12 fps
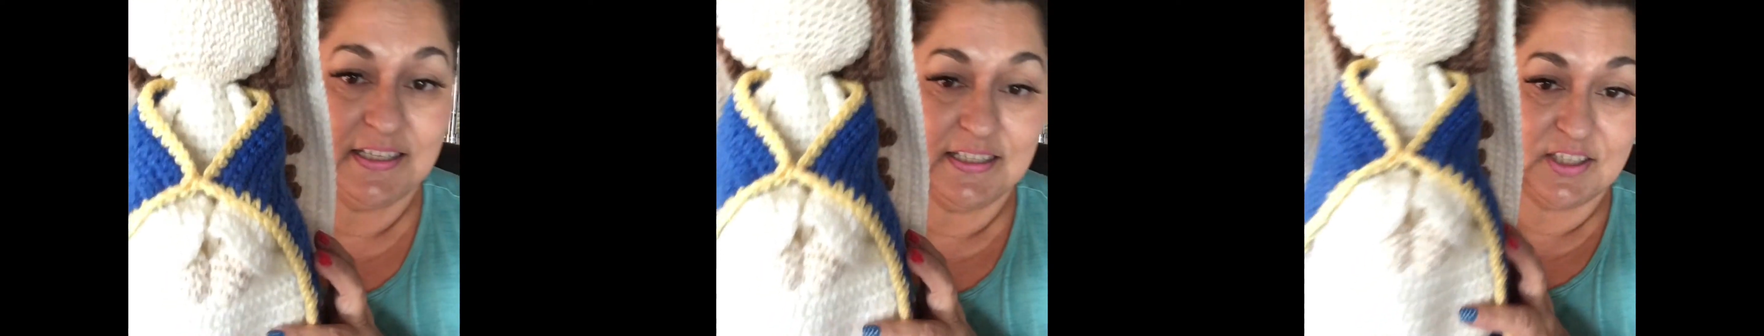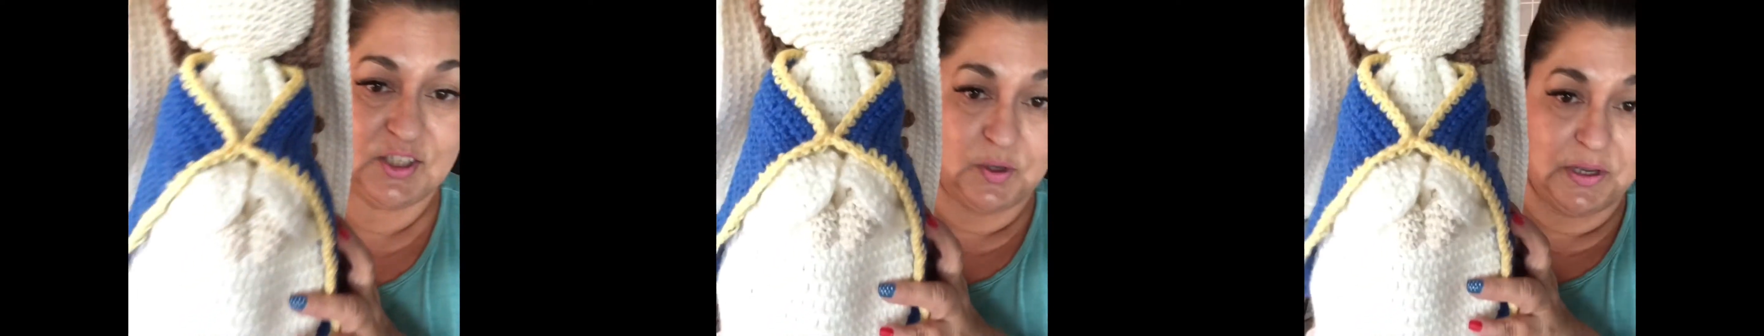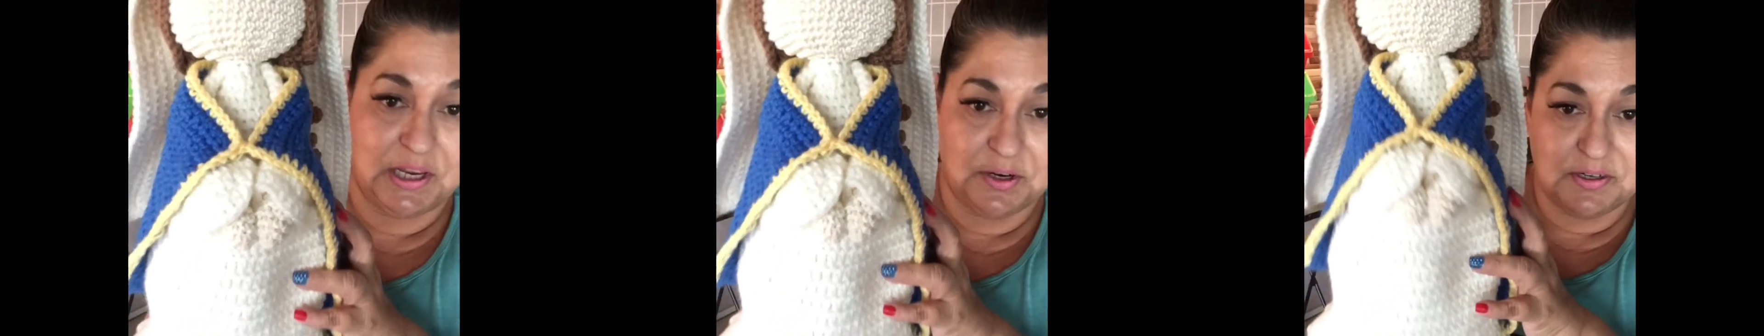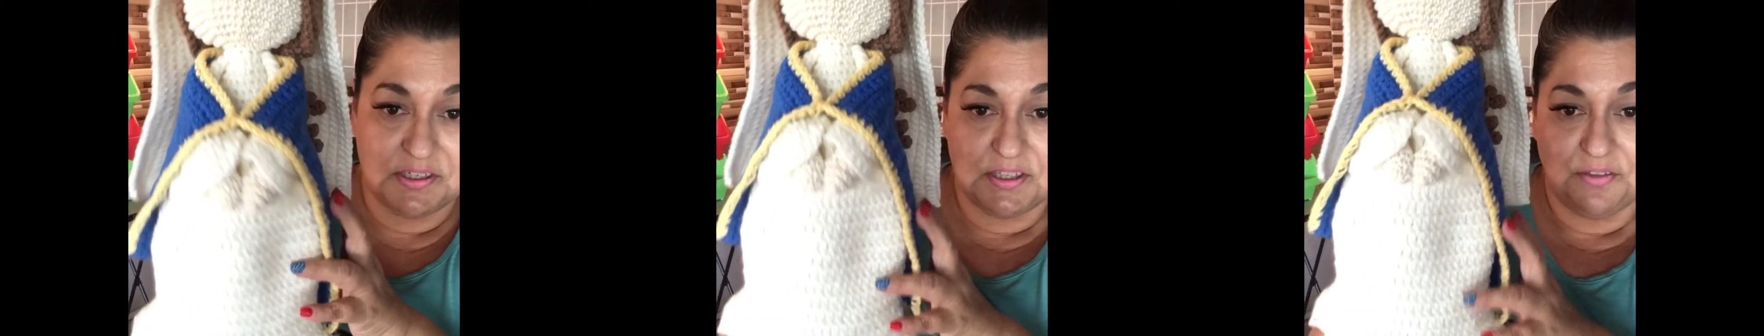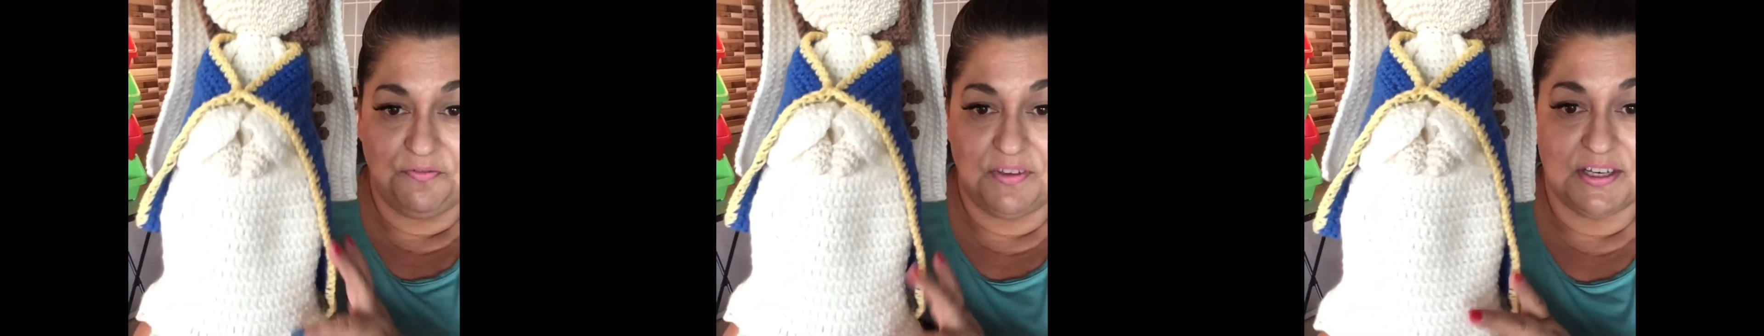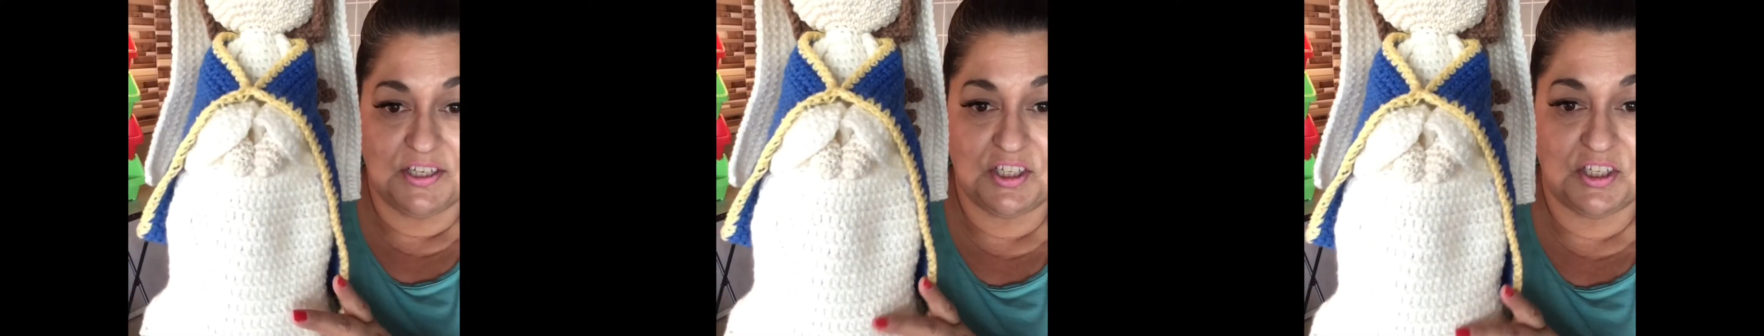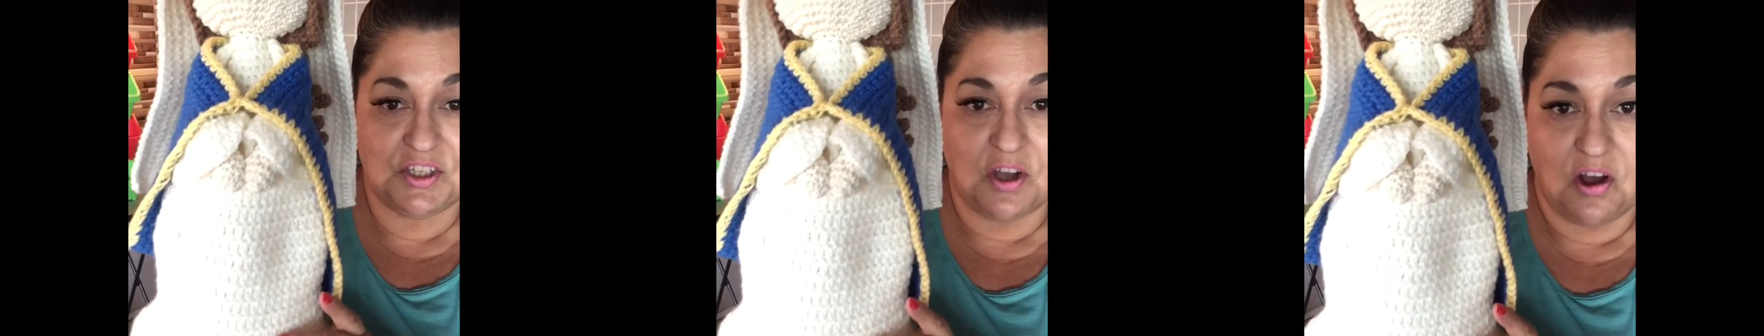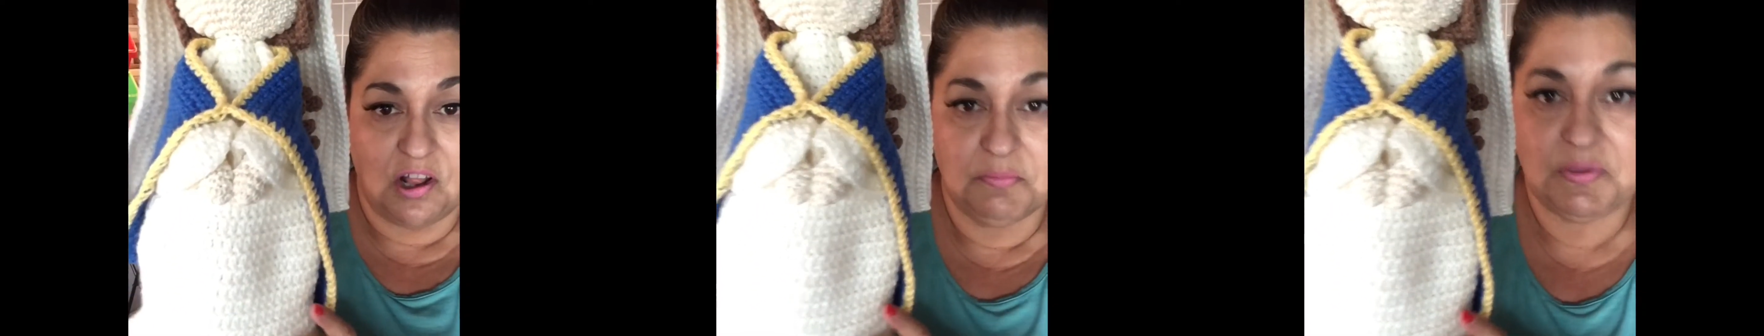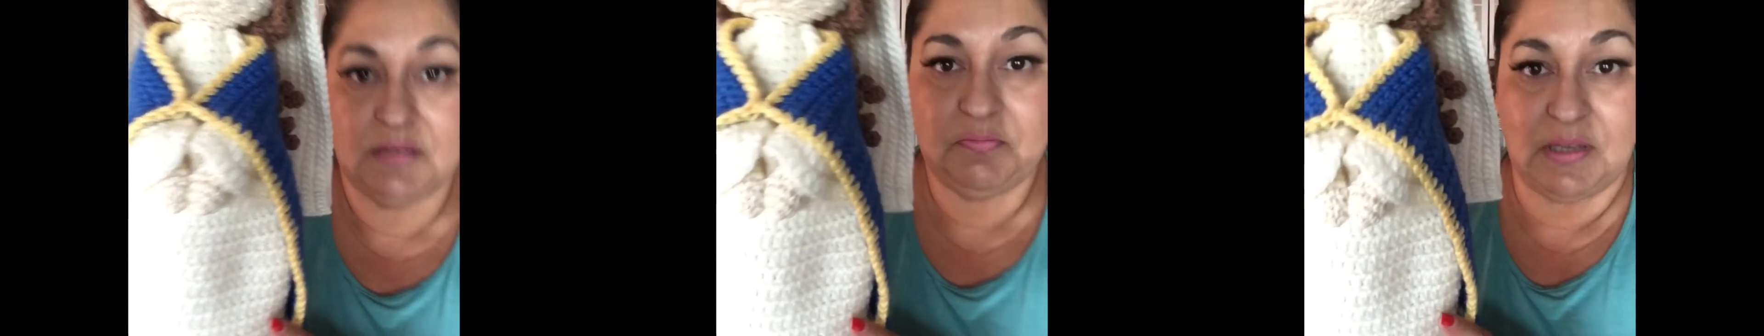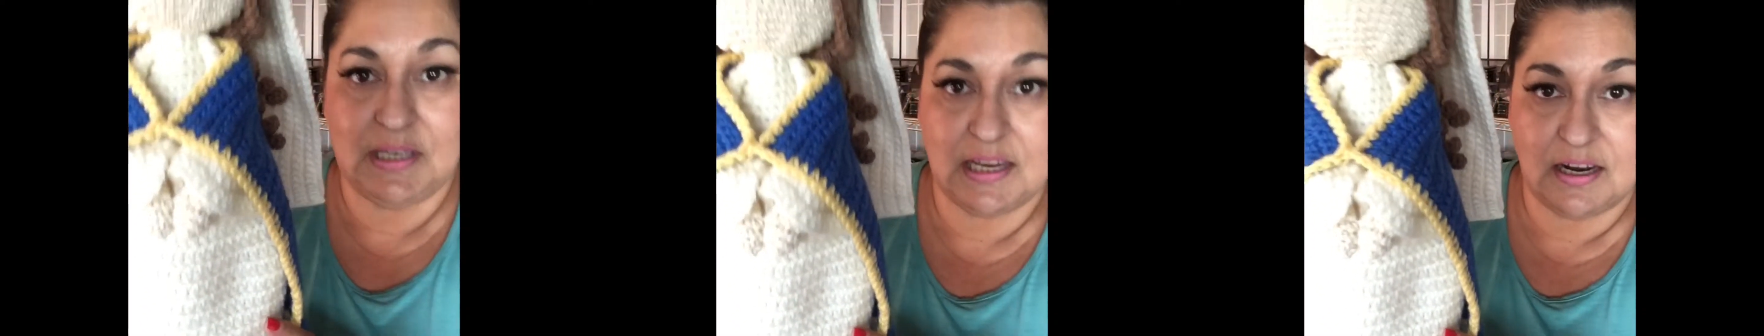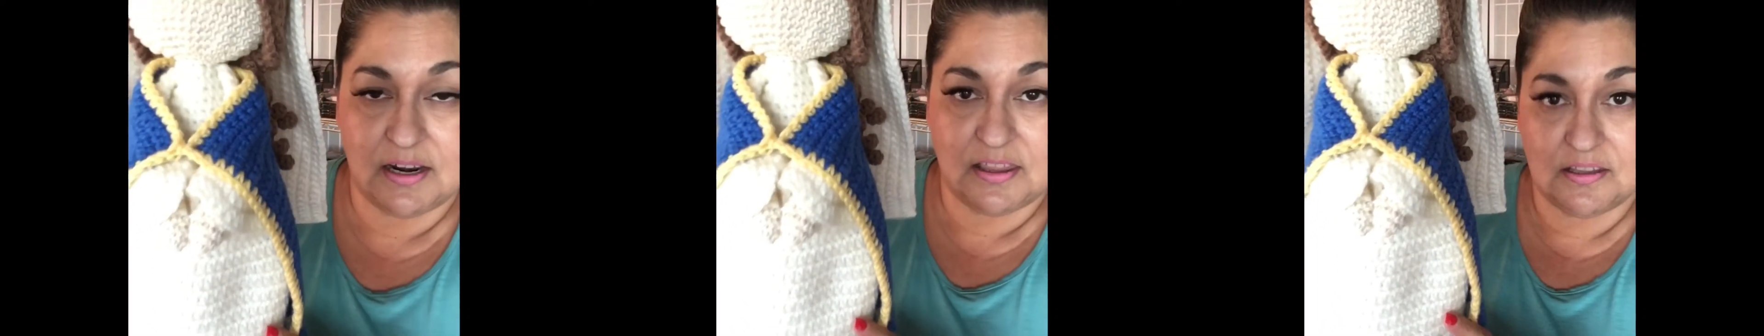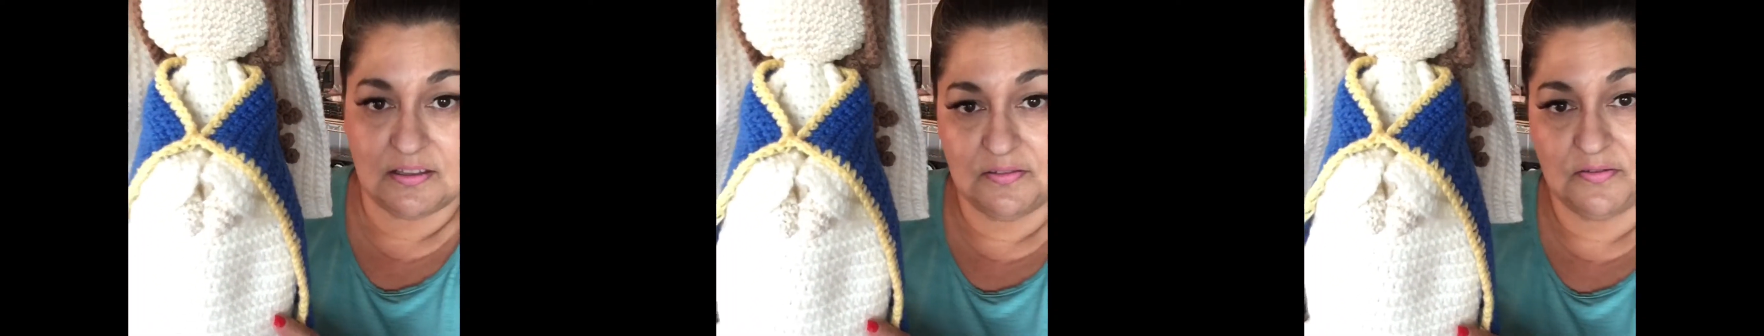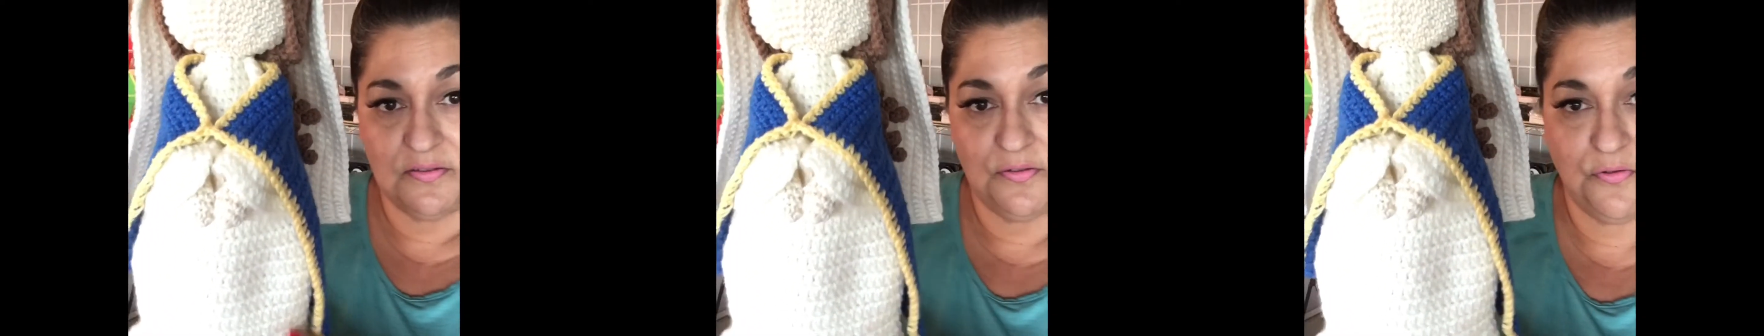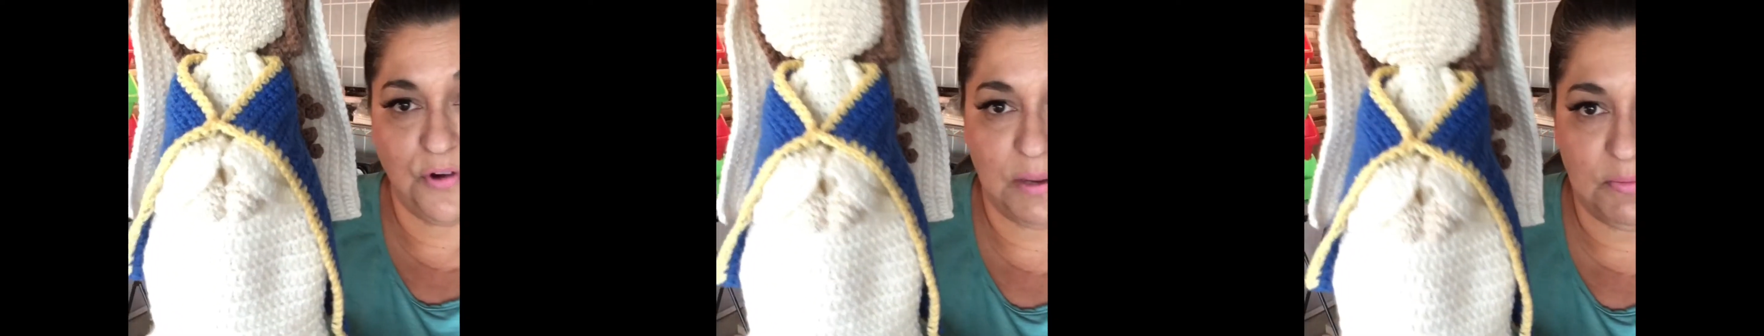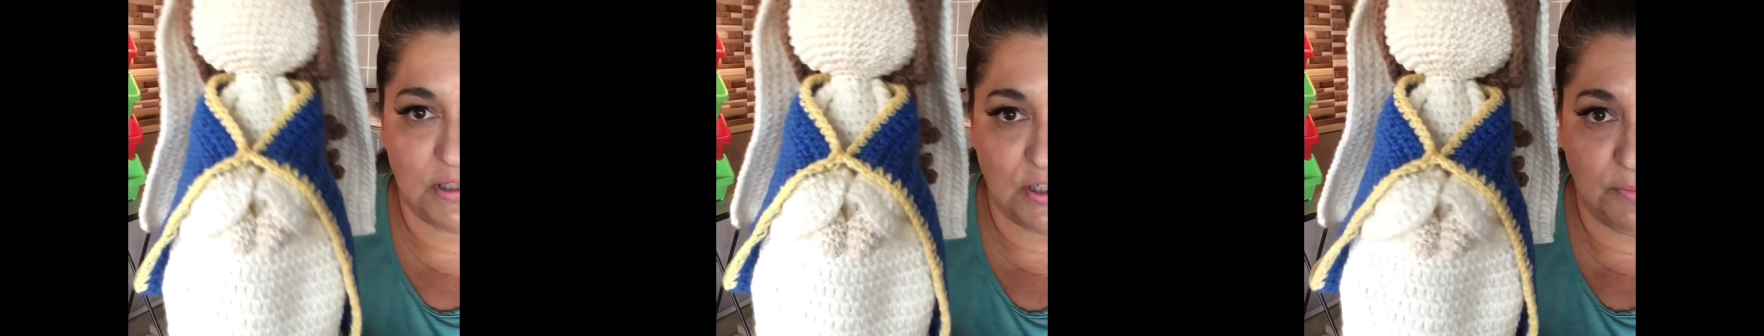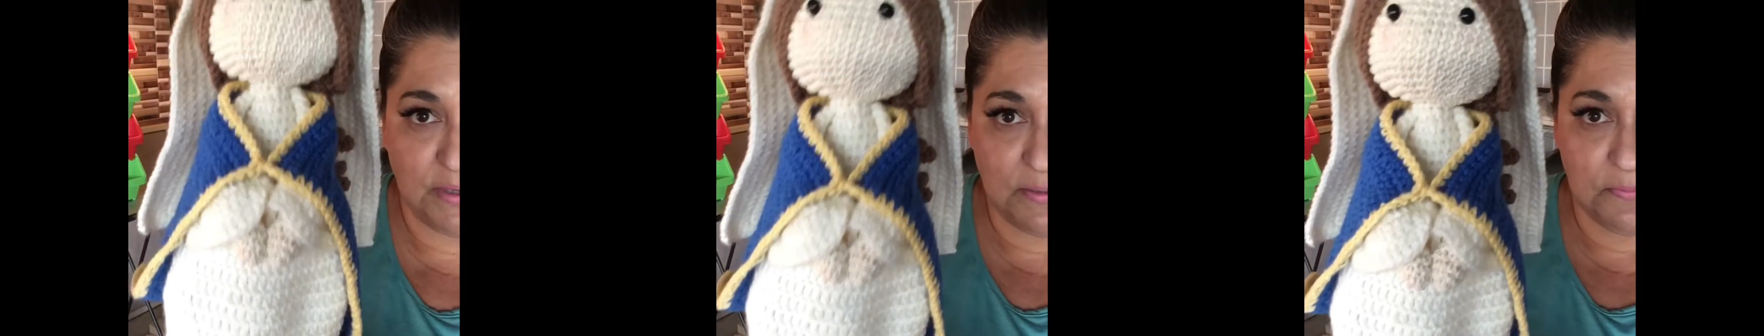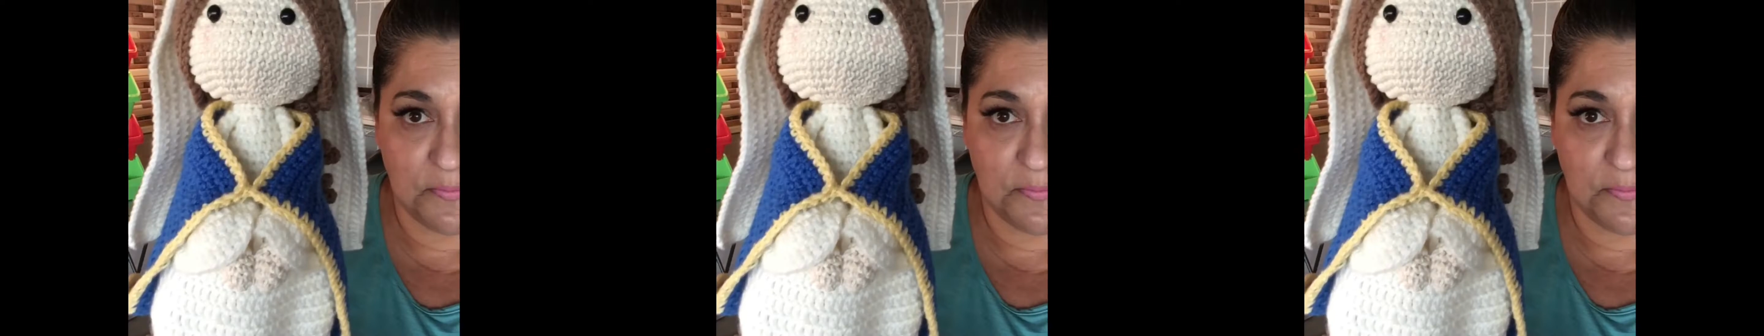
So here's the finished doll. Let me get out of the frame a little bit.